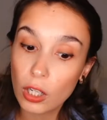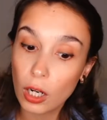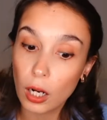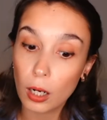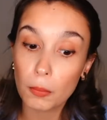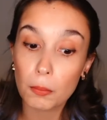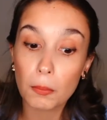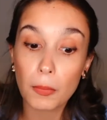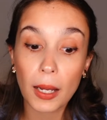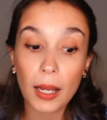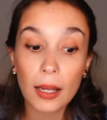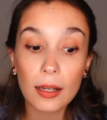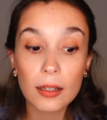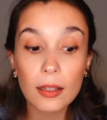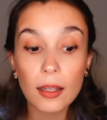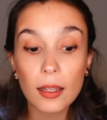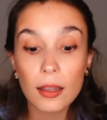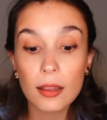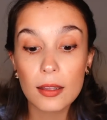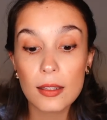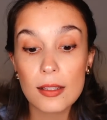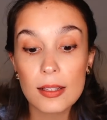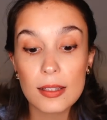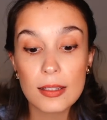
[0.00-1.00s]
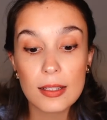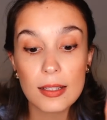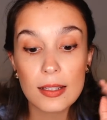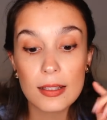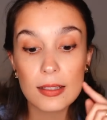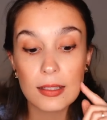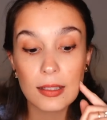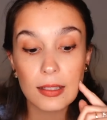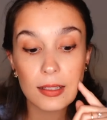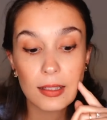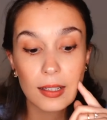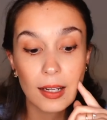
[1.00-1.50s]
comeback this
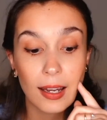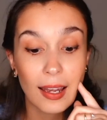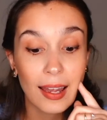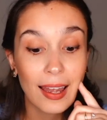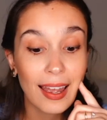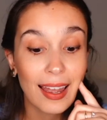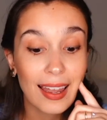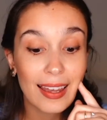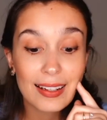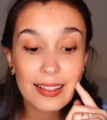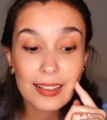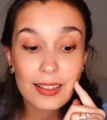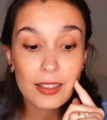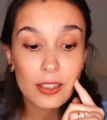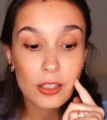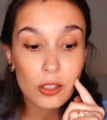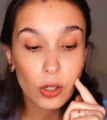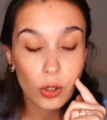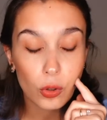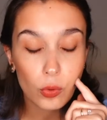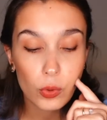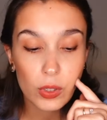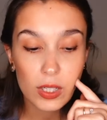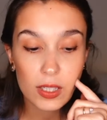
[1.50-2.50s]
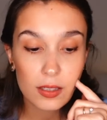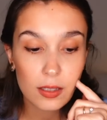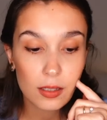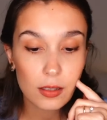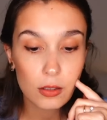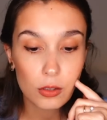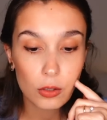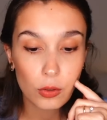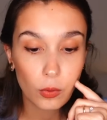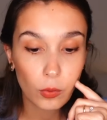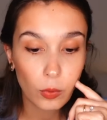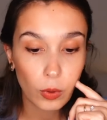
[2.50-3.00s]
season and it's so easy to